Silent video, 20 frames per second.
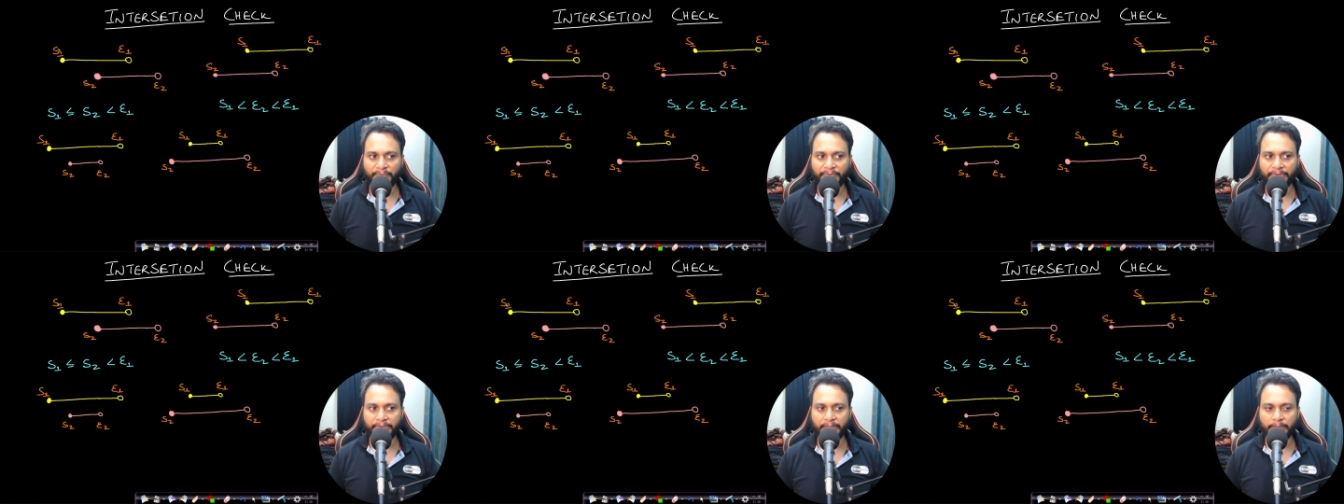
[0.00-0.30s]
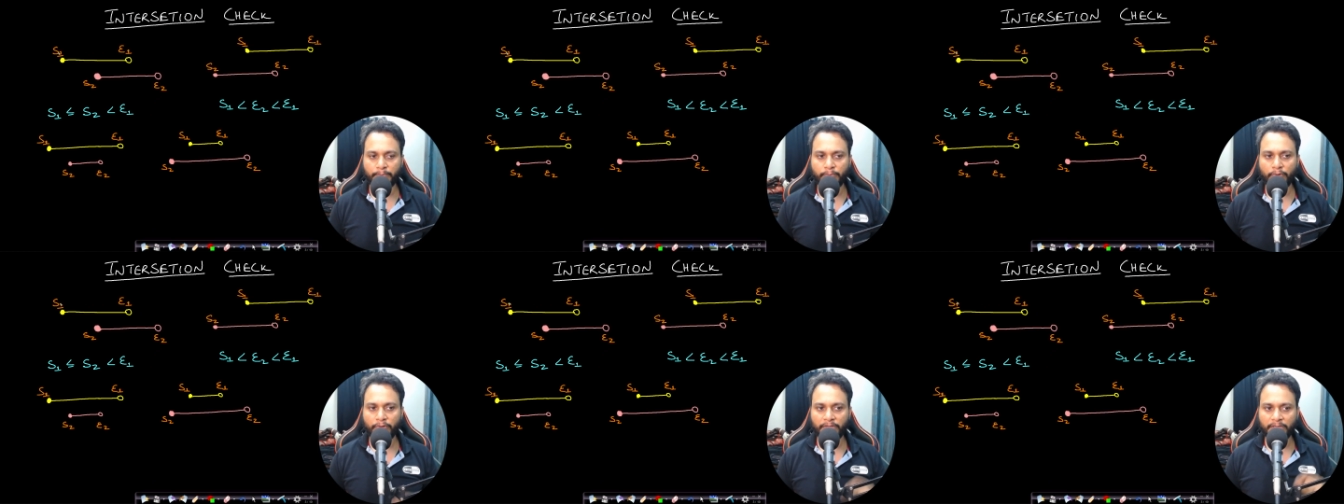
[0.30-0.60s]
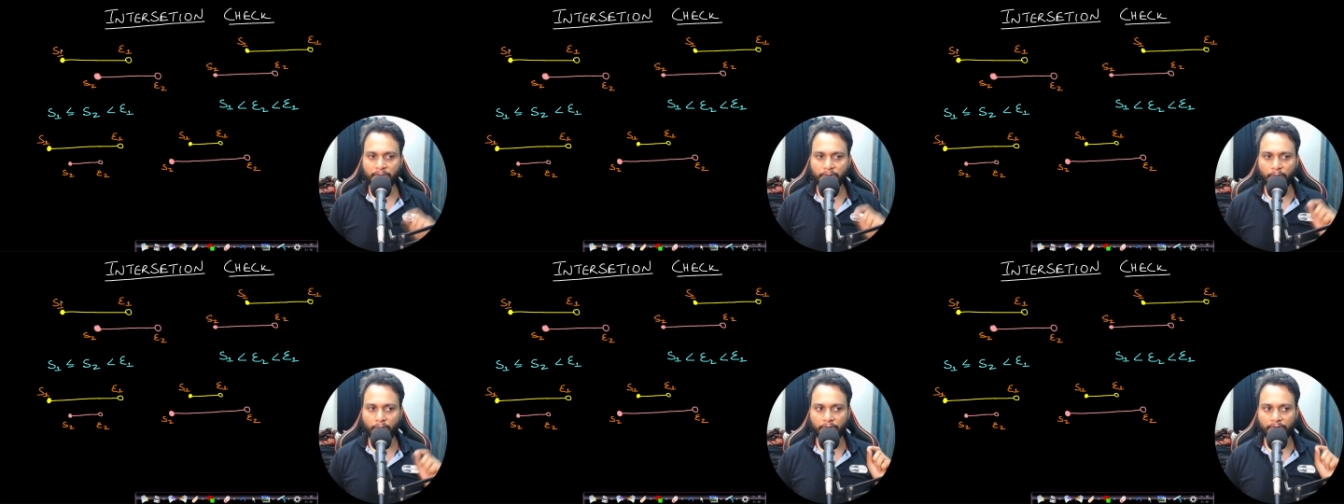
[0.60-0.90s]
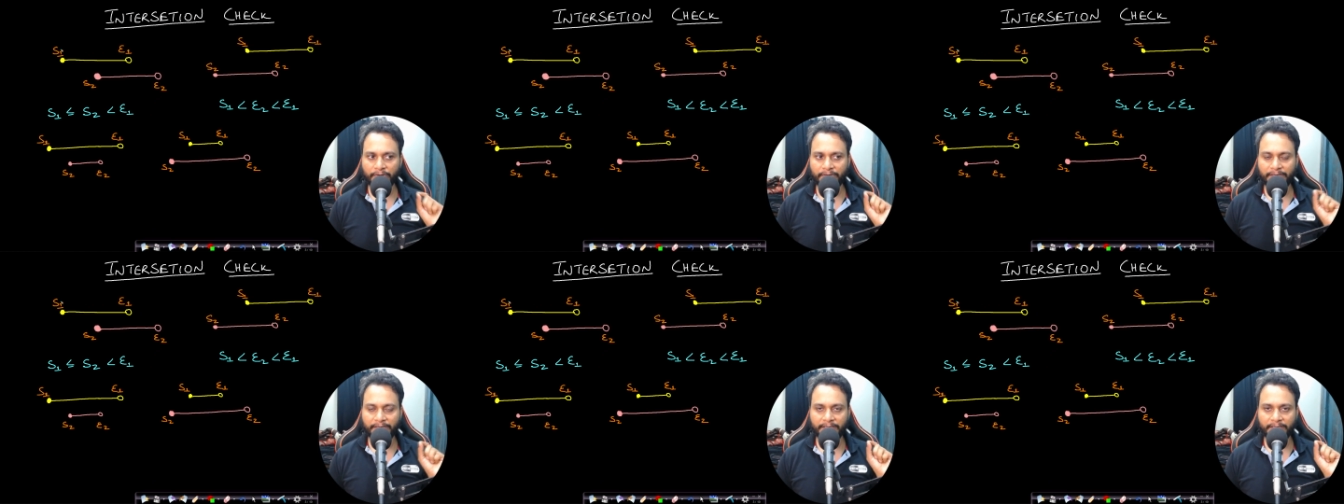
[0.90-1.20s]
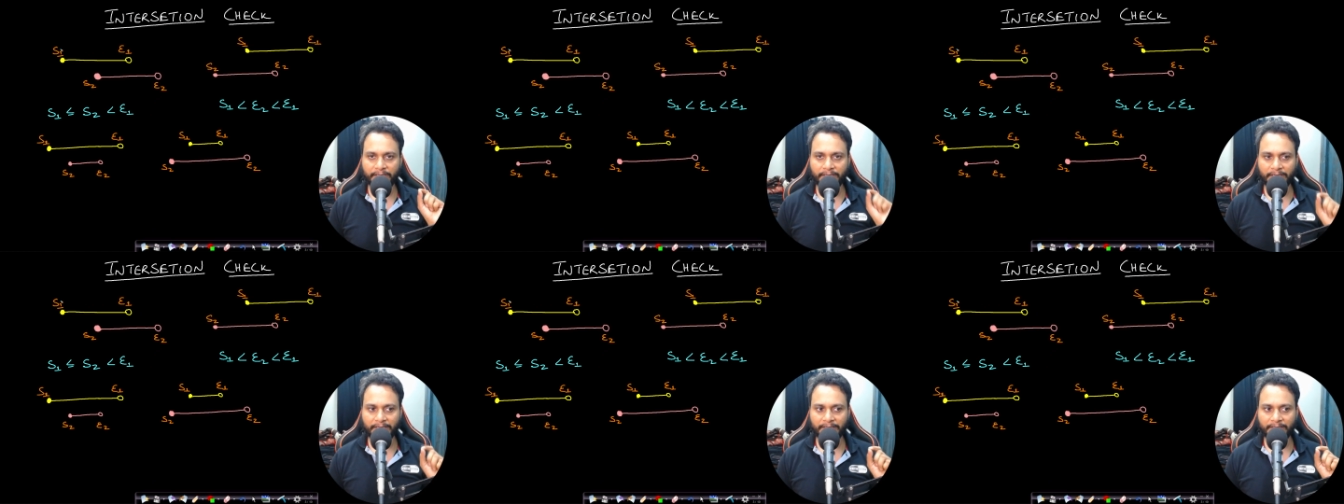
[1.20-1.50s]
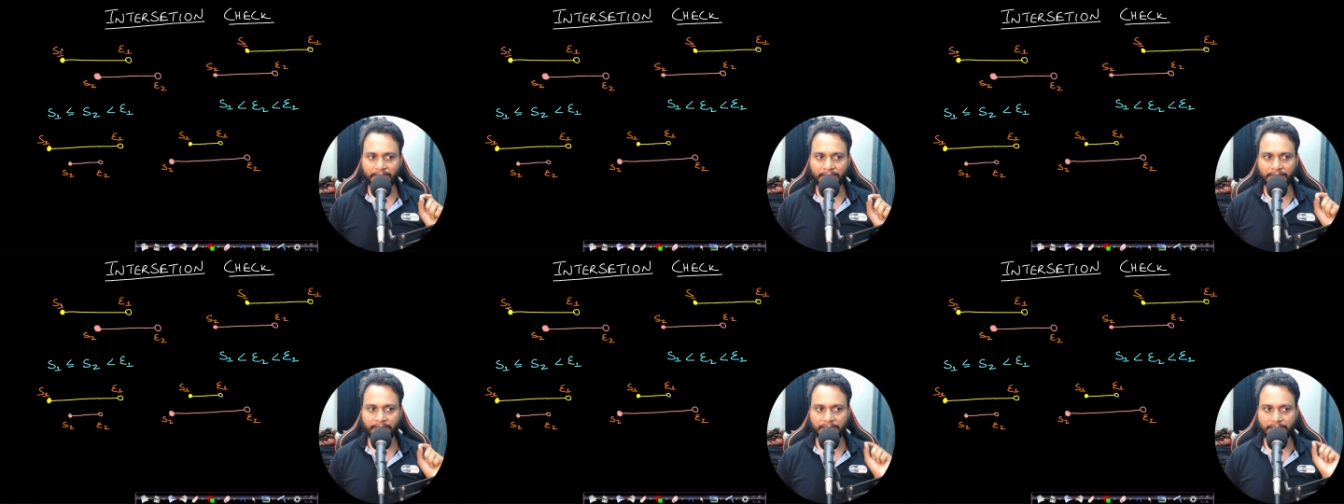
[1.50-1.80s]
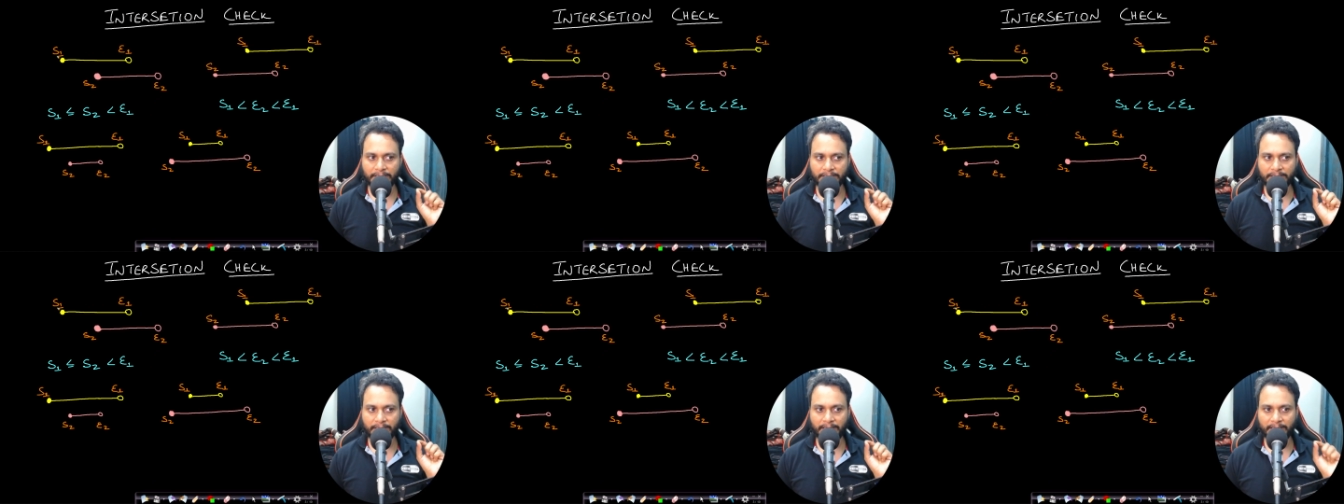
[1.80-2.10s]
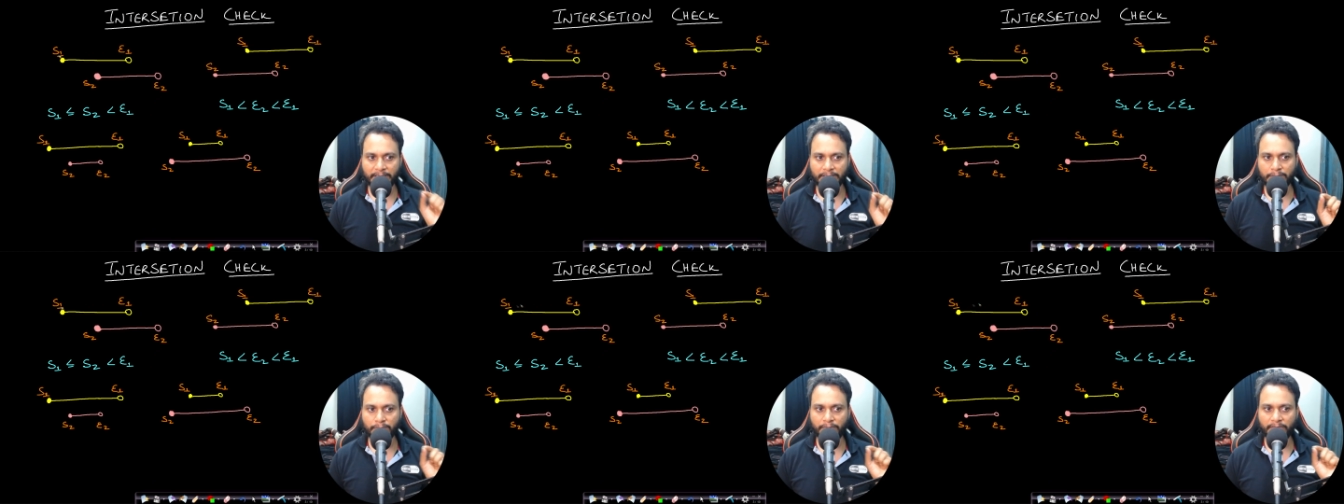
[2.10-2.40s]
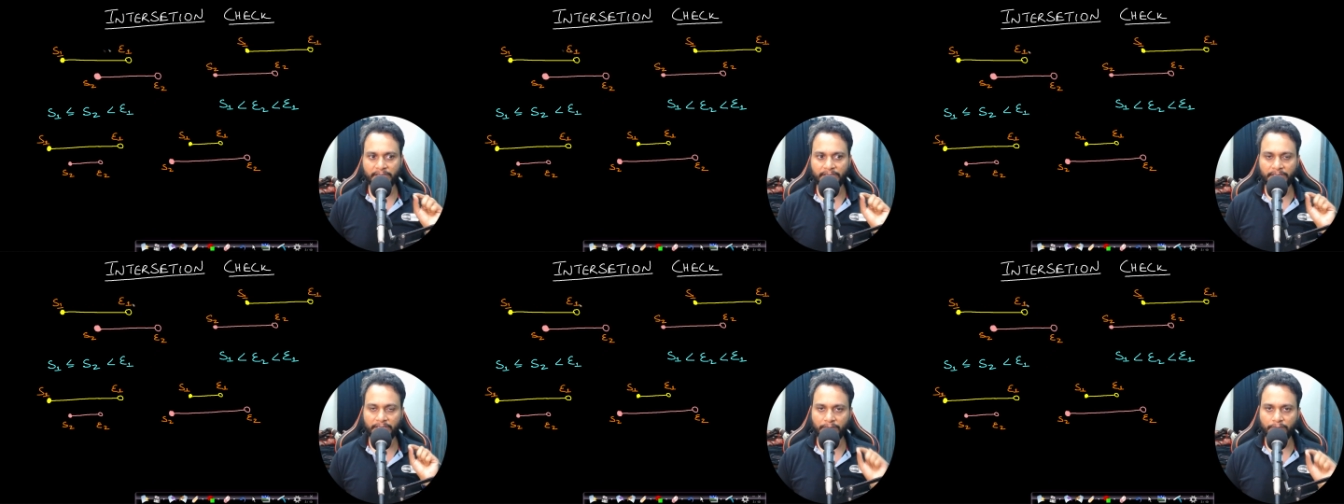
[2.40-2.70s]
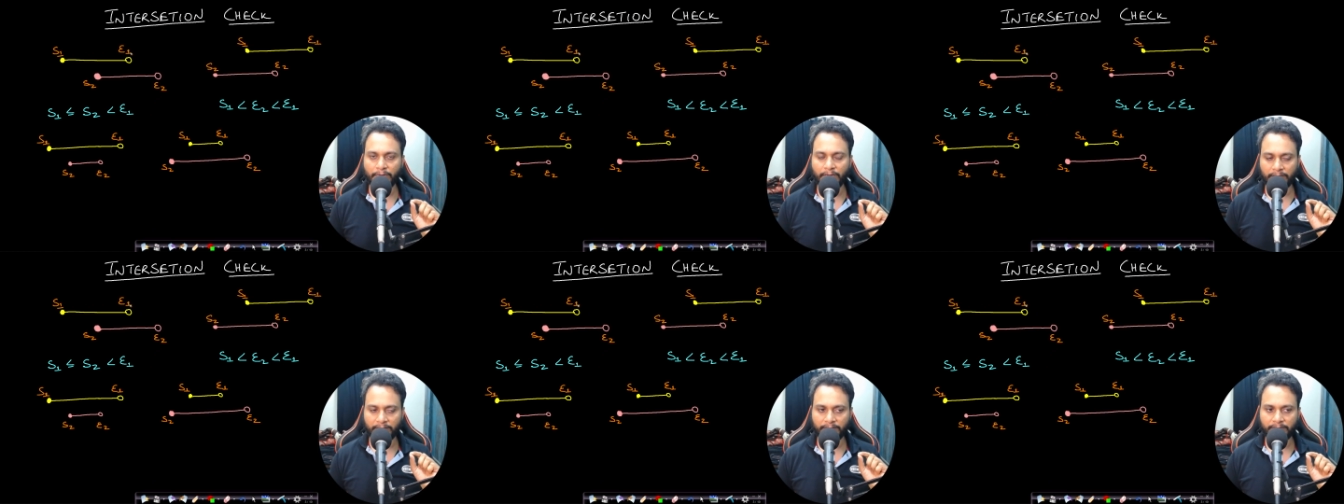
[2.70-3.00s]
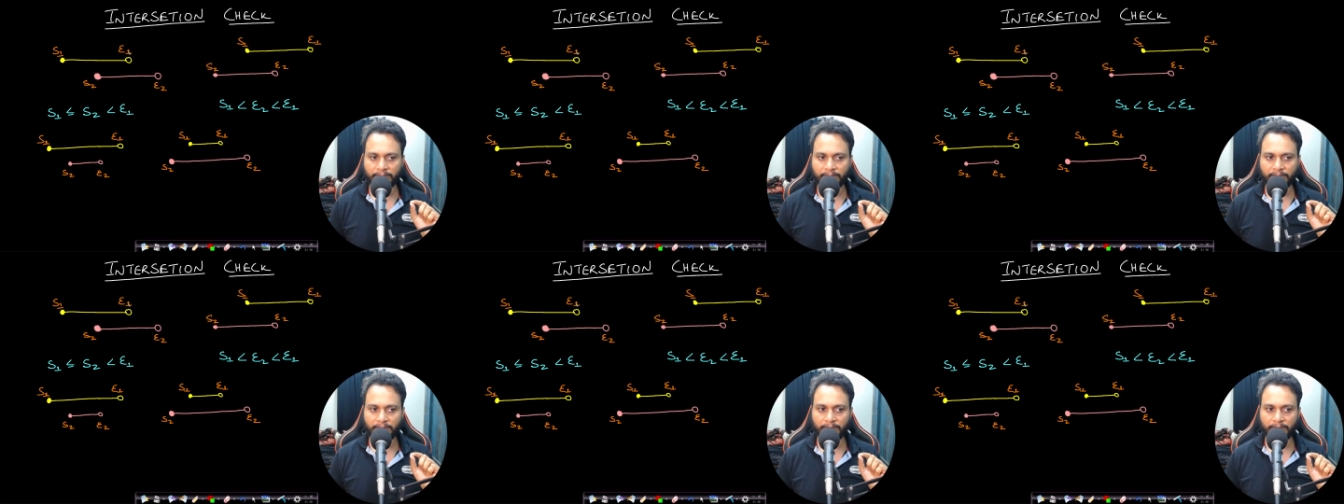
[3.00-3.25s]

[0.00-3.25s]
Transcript: the booking already done is S1E1